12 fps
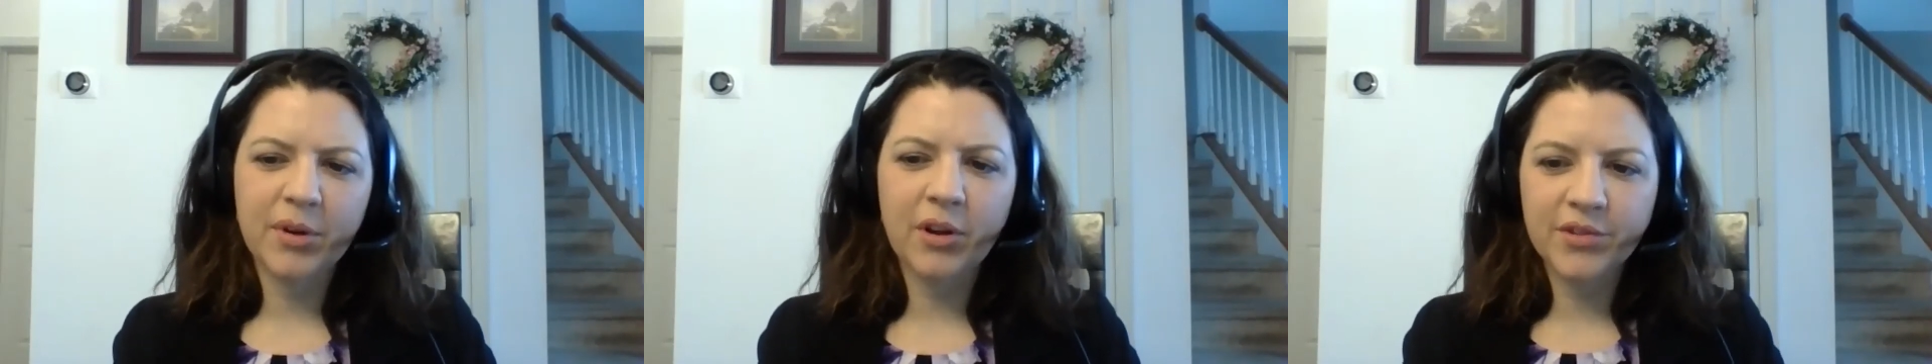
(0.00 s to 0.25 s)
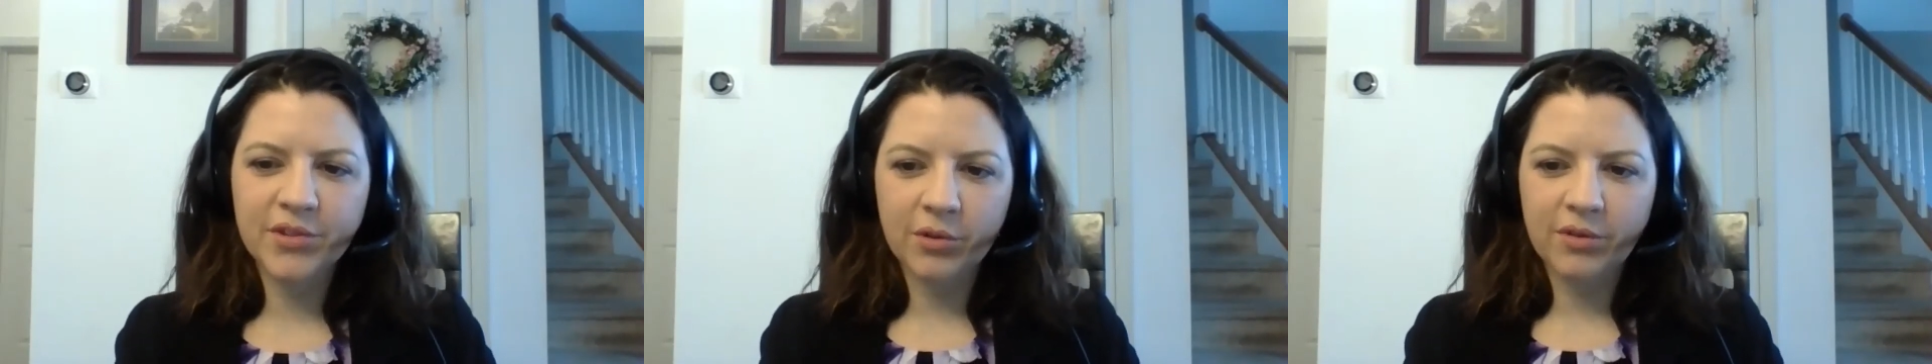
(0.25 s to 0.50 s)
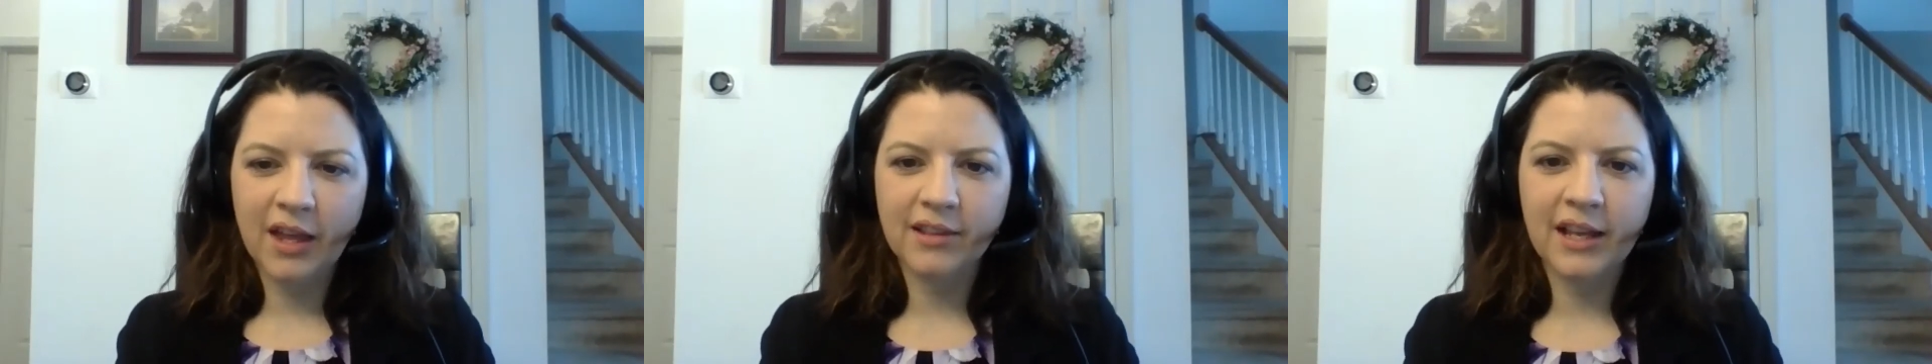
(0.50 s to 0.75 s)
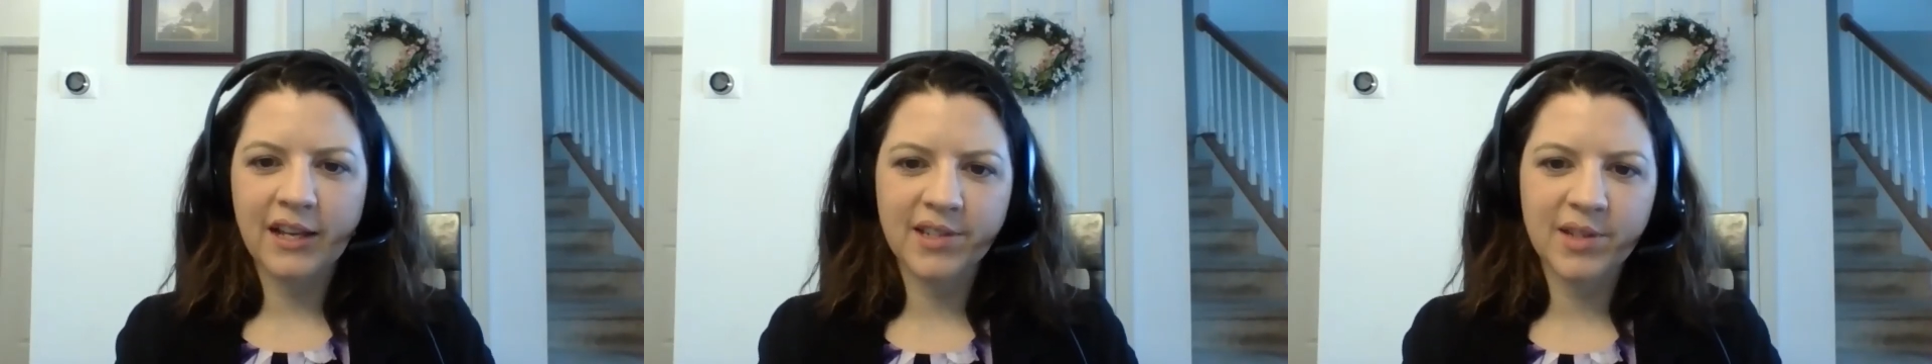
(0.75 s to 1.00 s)
but also that
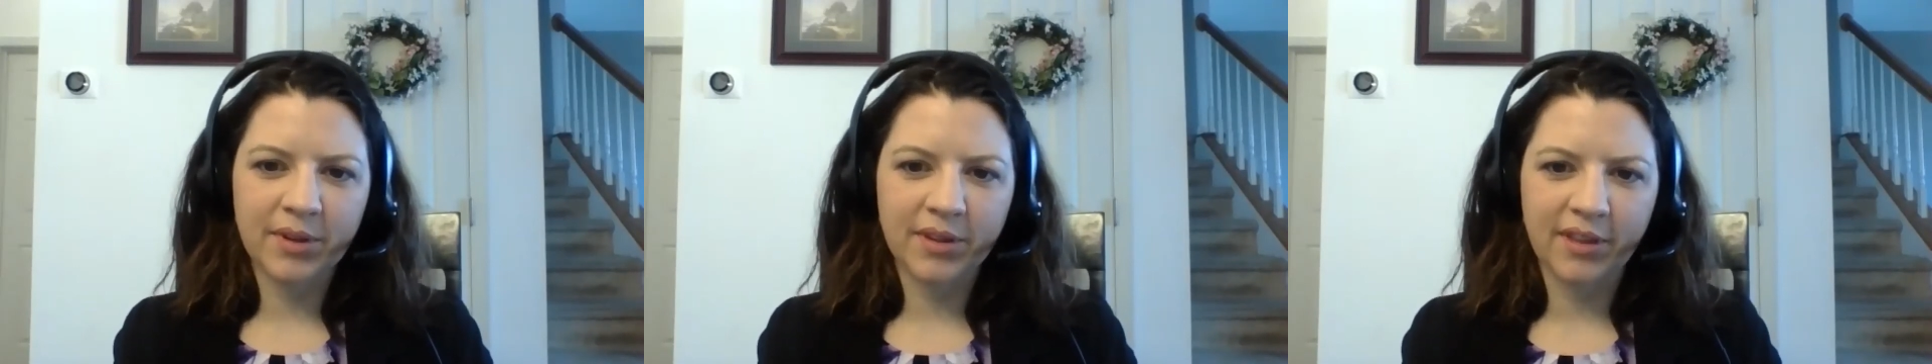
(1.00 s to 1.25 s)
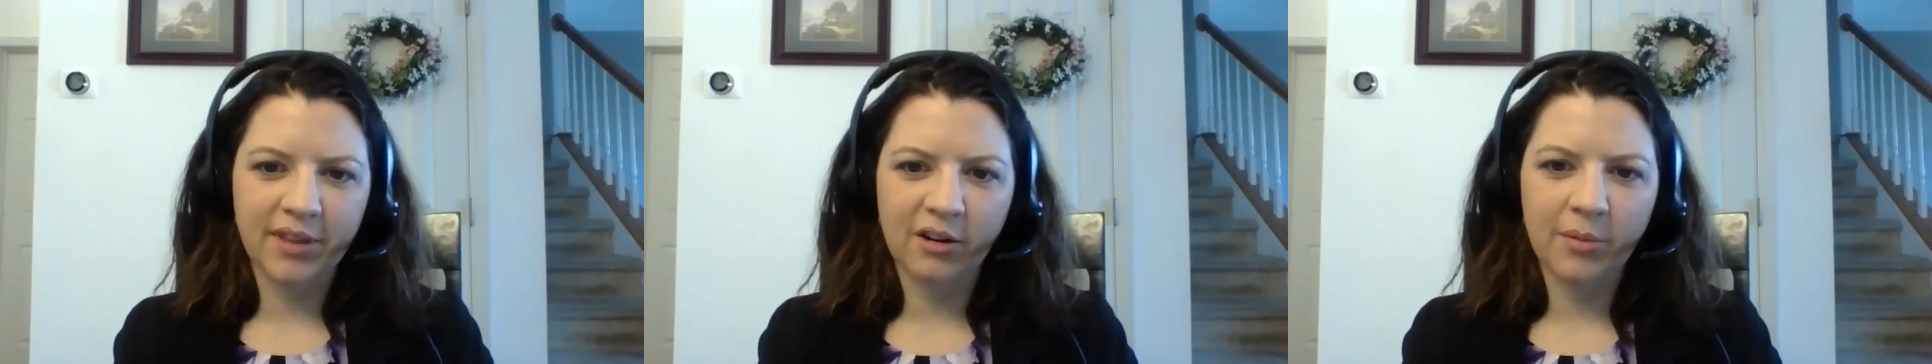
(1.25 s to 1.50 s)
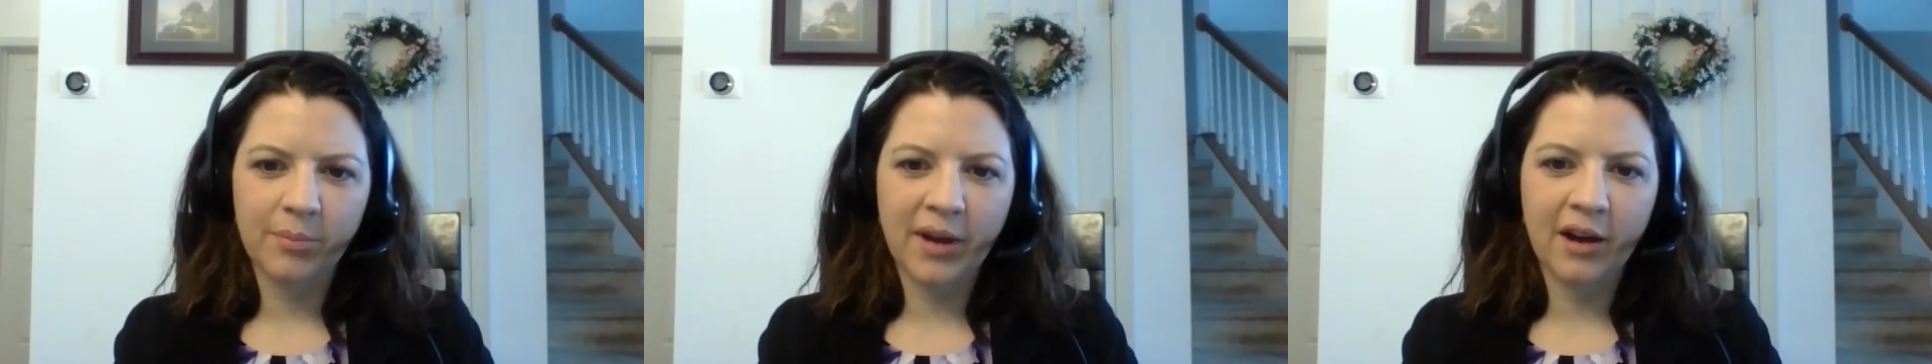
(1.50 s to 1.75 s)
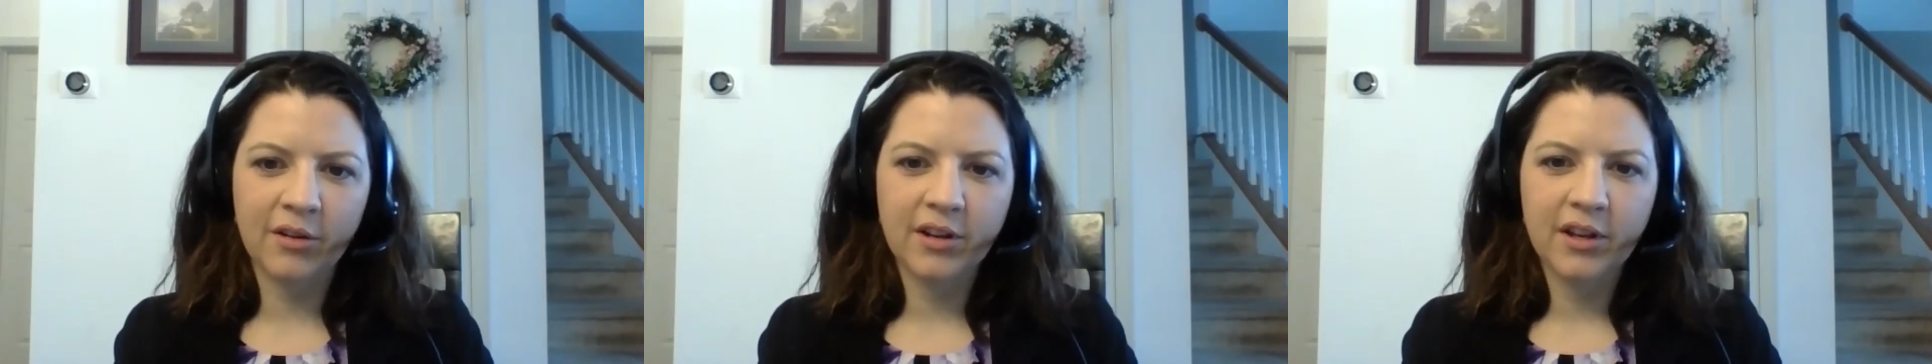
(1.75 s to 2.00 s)
last bit there
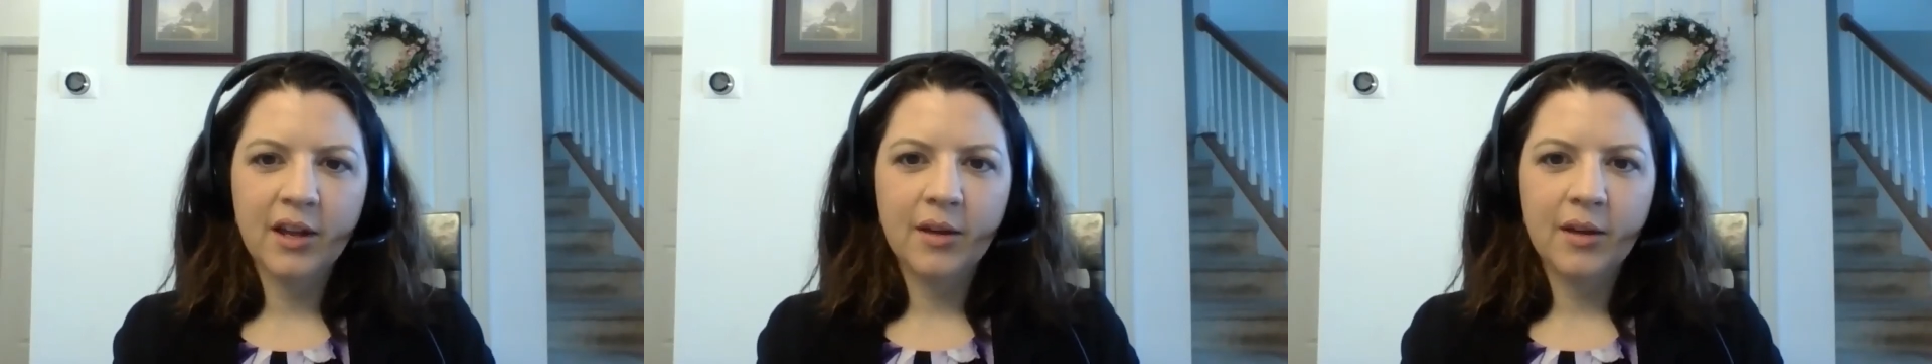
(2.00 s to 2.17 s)
about